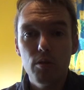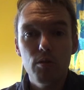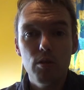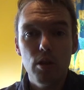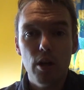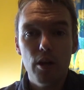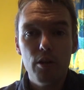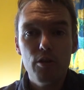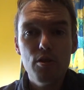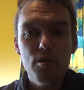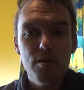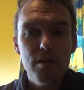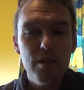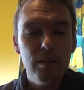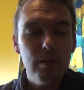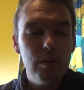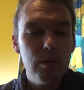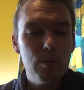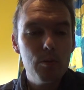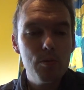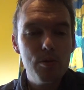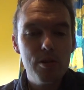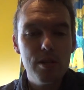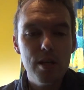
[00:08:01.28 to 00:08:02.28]
You know, just a
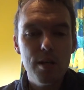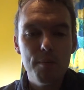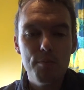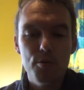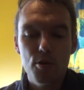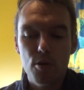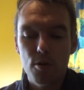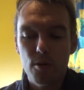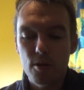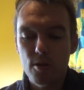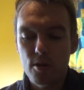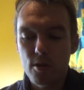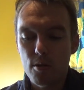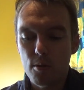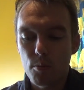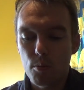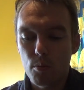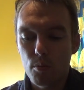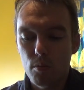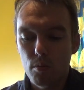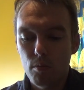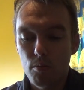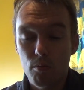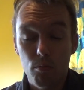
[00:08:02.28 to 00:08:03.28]
little snapshot
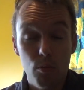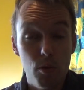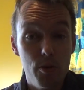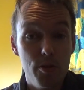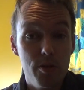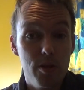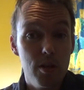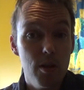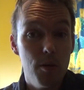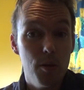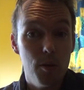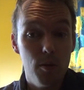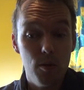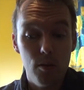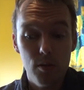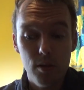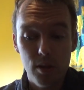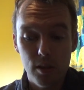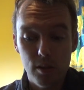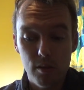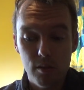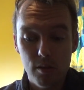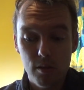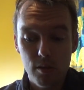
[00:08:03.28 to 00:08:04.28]
into what's going on,
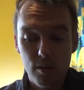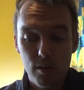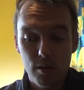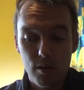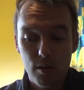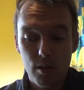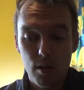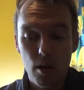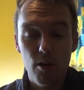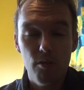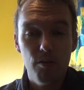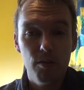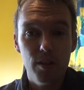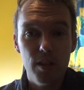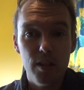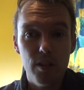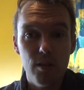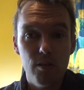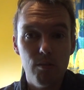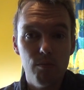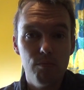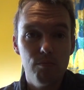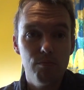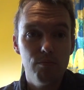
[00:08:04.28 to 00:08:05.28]
and hopefully
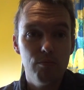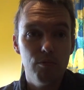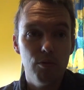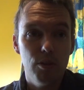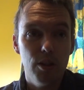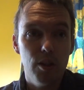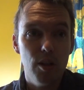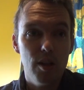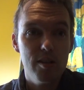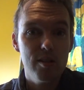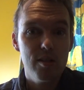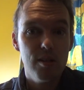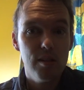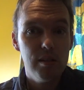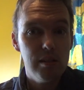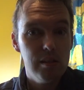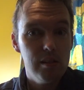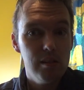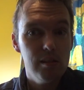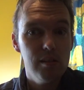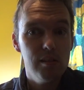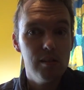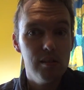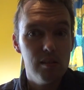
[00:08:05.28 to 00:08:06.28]
you realise,
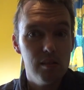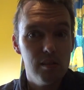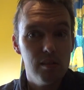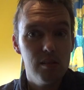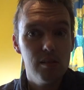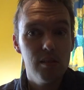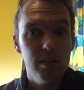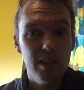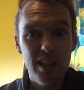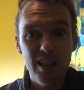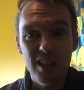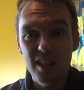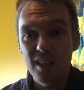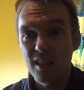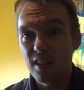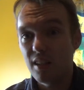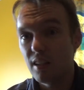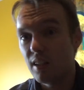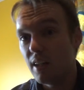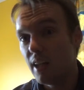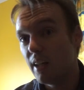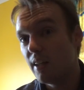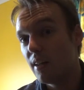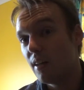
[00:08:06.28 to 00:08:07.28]
oh,
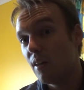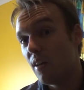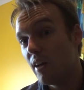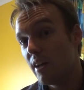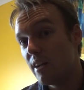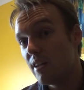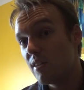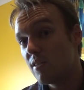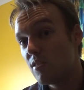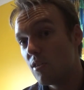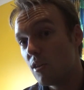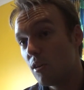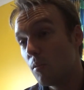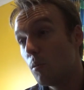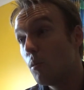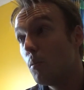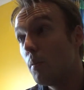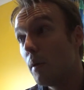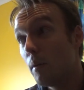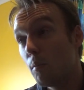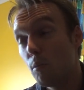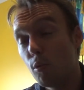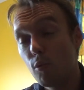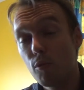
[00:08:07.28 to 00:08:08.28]
yeah, and the lighting's terrible,
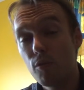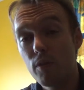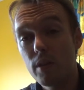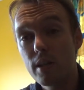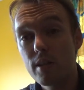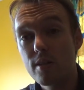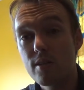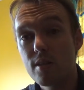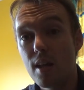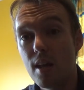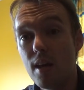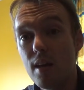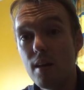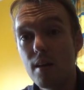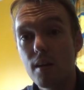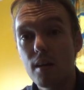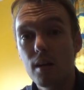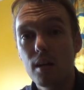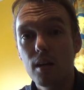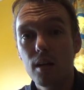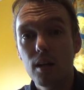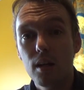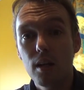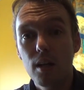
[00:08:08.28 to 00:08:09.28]
but we'll fix that.
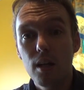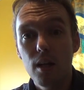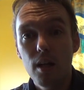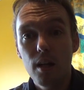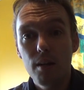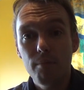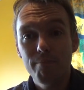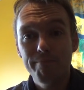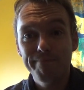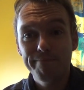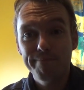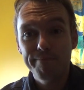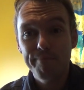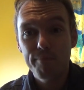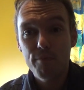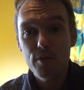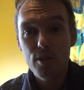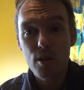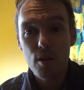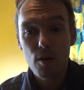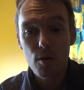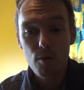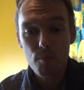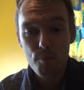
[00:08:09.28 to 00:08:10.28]

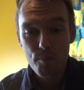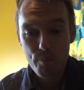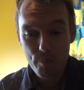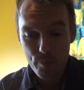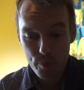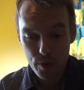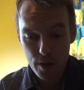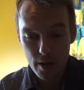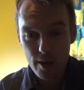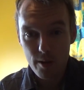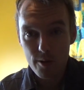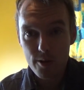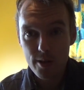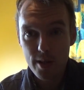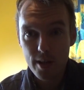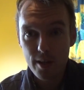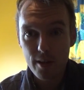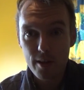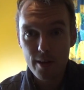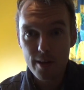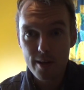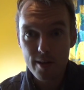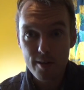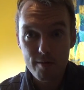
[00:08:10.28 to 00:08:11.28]
So, I'll see you
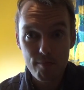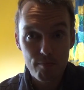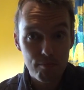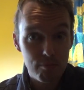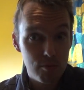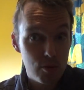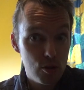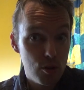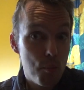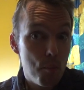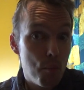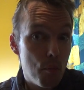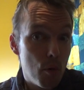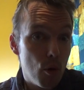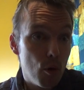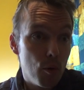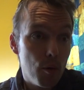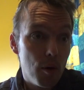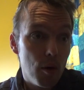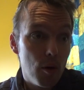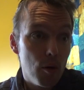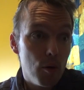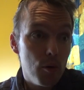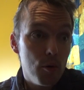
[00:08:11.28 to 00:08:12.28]
guys
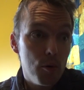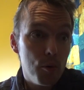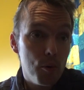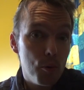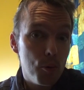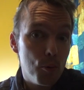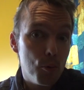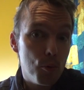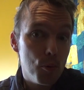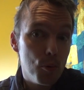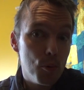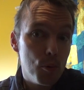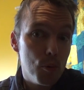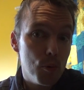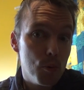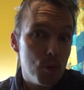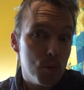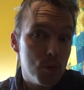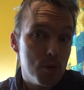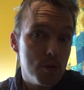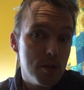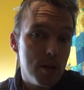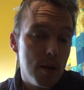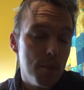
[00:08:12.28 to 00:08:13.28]
tomorrow
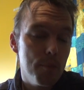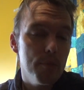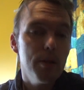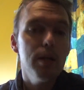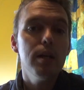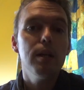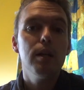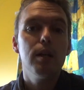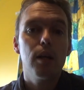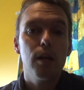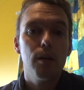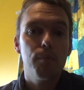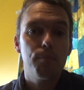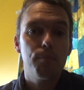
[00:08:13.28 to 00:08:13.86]
or something.